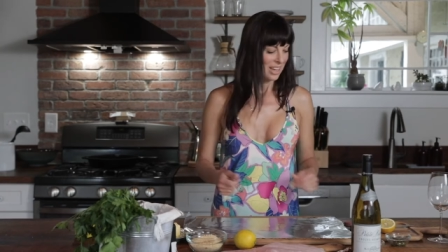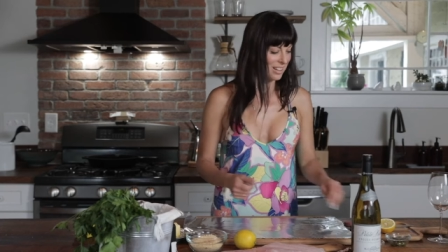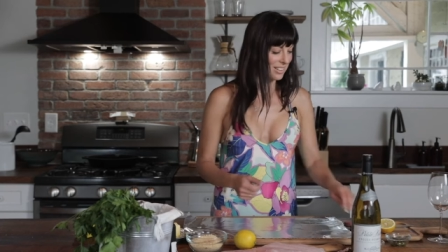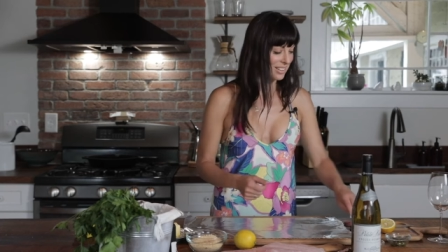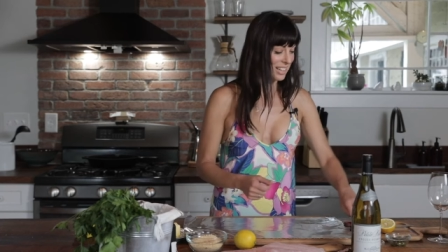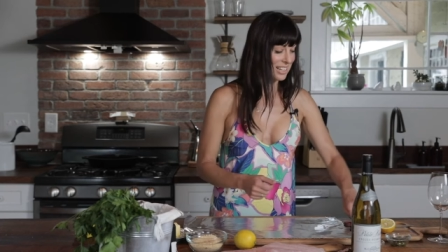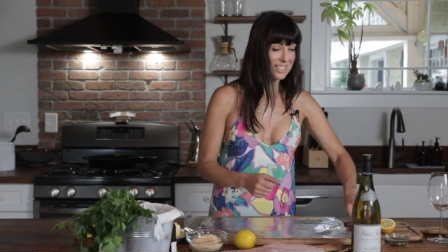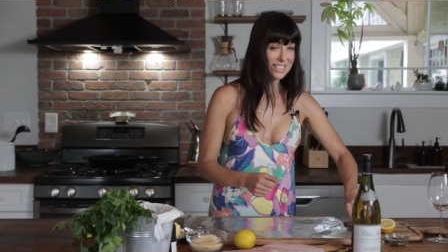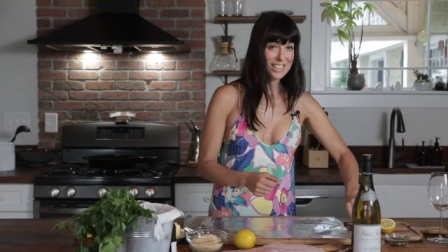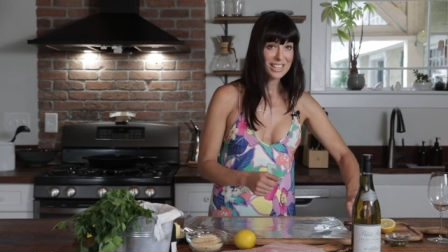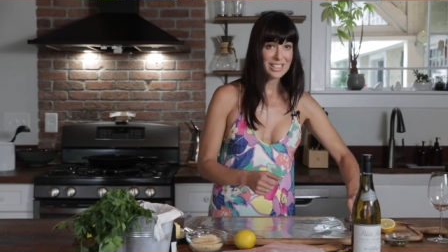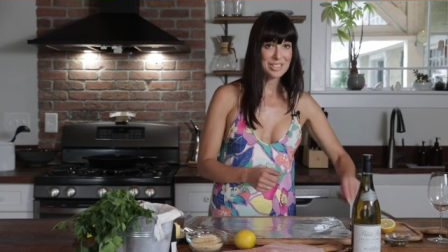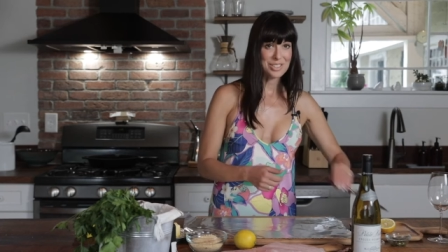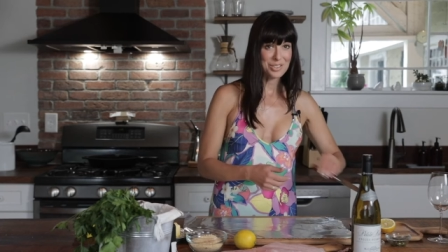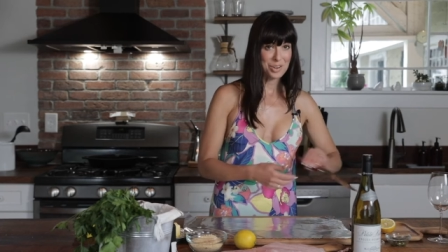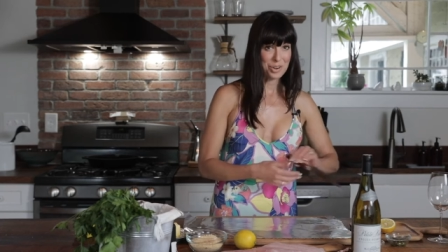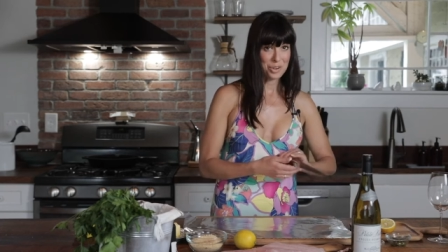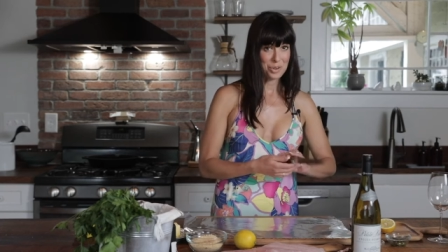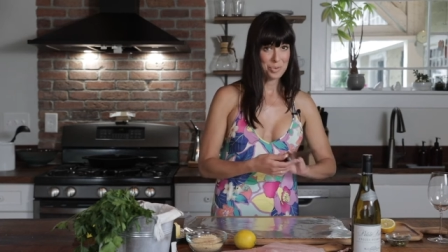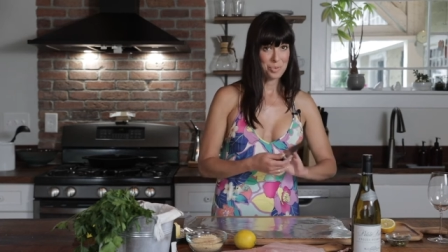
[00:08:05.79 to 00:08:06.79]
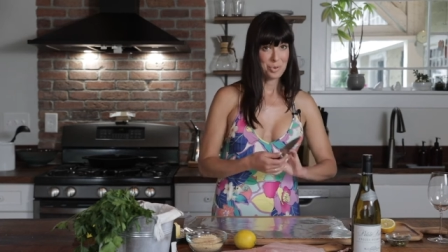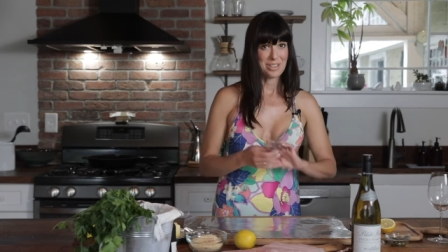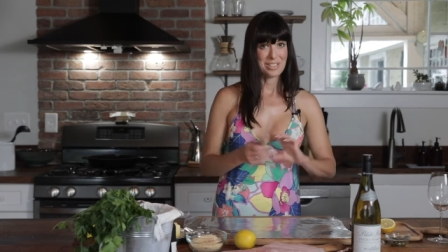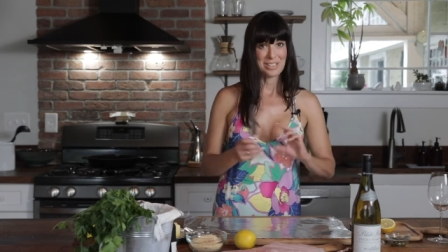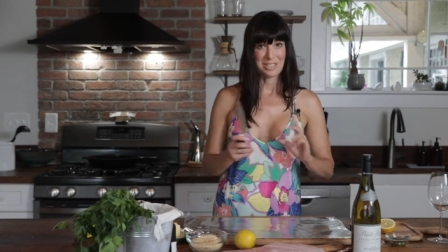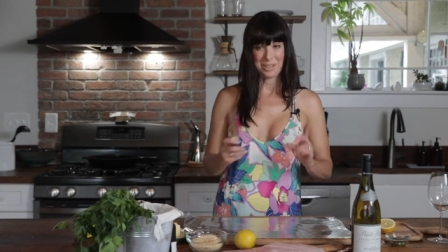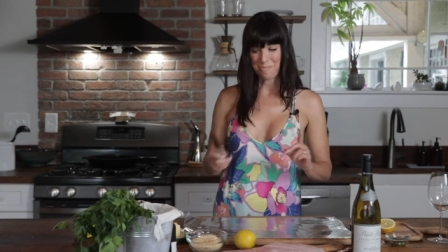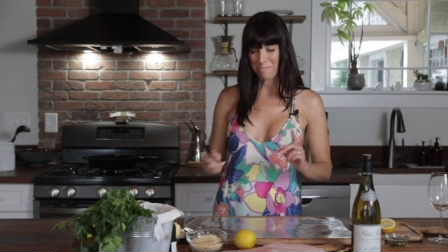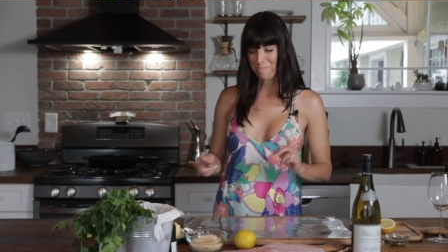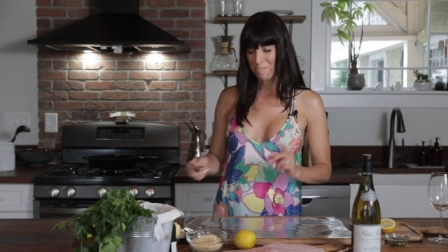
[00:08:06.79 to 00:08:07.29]
Let's get started with
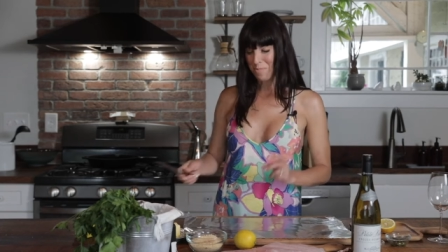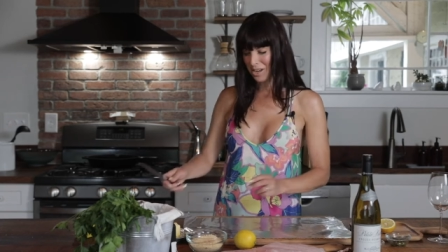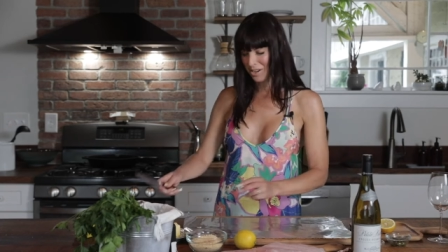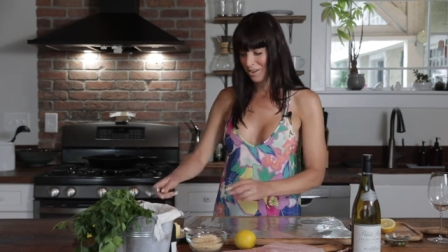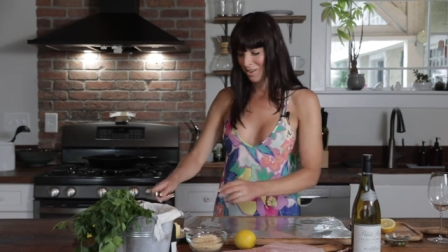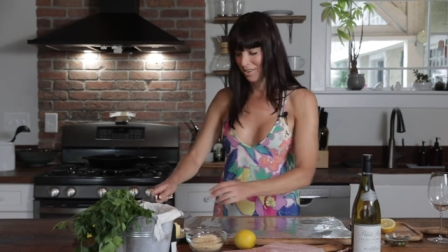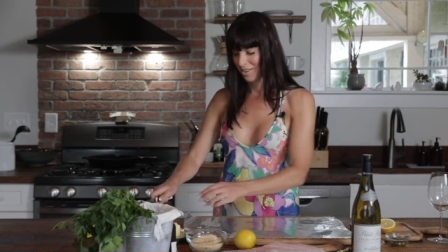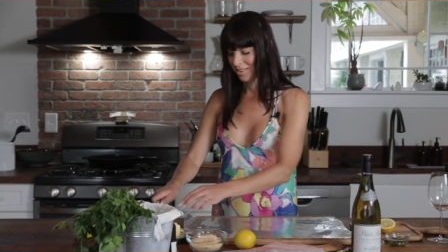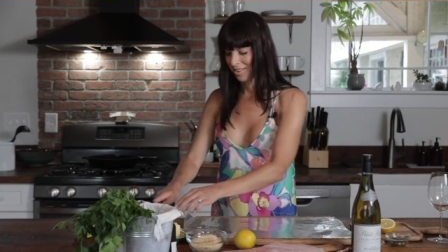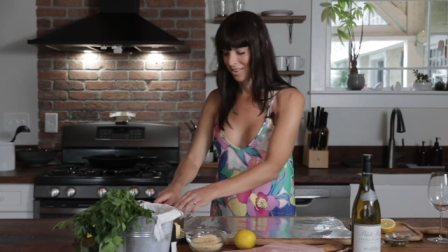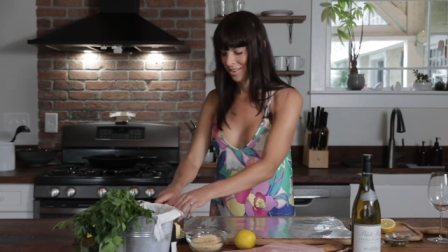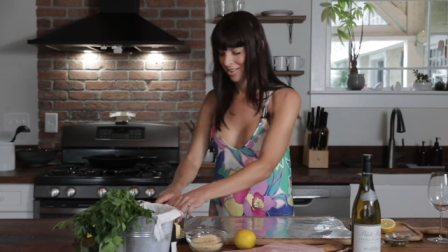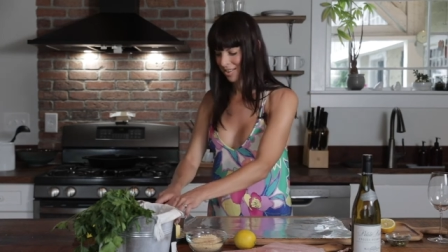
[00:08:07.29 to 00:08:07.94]
some butter,